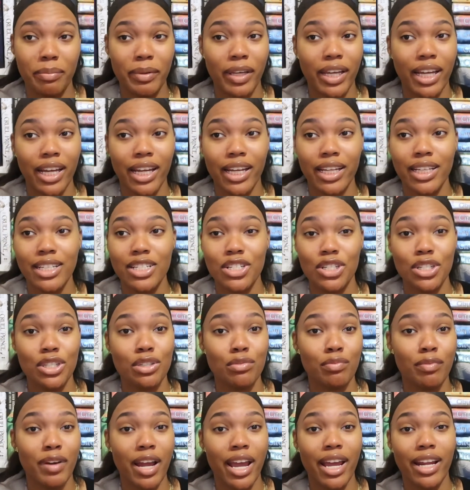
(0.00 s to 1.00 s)
because
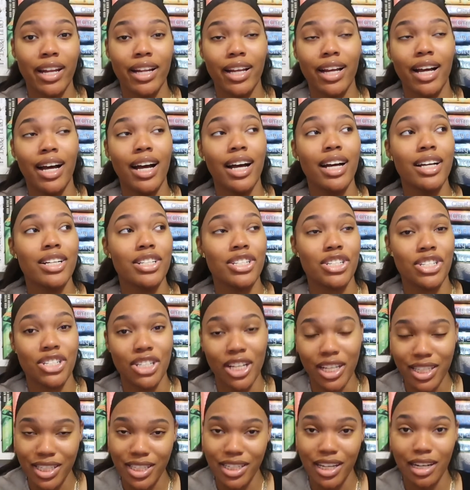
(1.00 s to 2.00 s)
she's read a
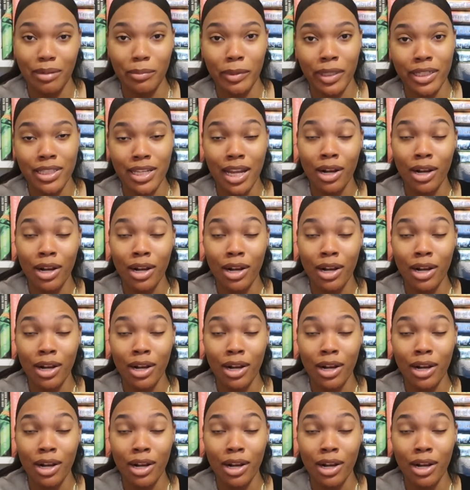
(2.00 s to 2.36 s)
shit ton of books.